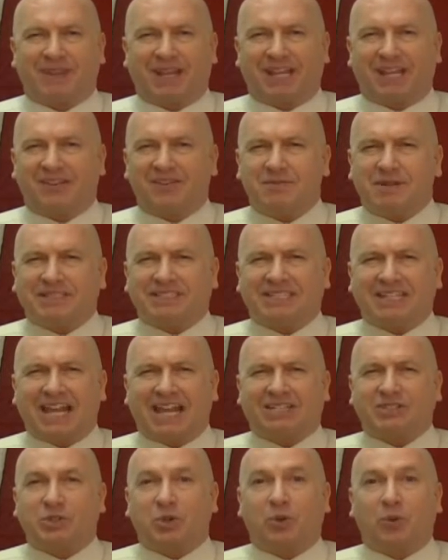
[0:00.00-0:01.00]
And everybody's going
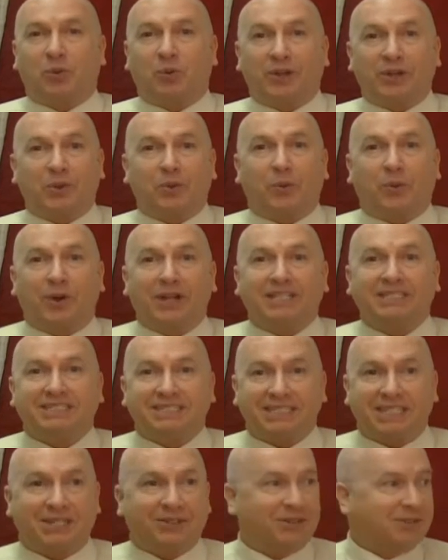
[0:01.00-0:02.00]
to ask, Reed, what
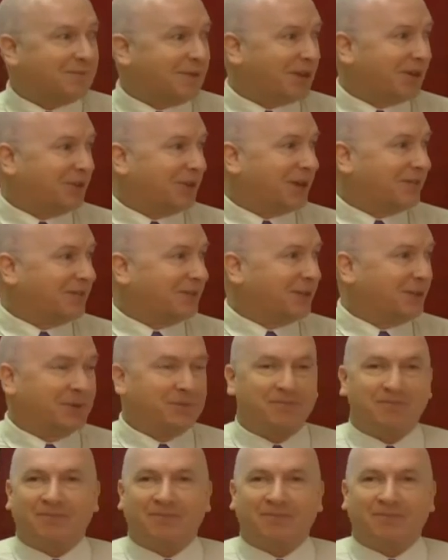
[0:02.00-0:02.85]
is incremental revenue?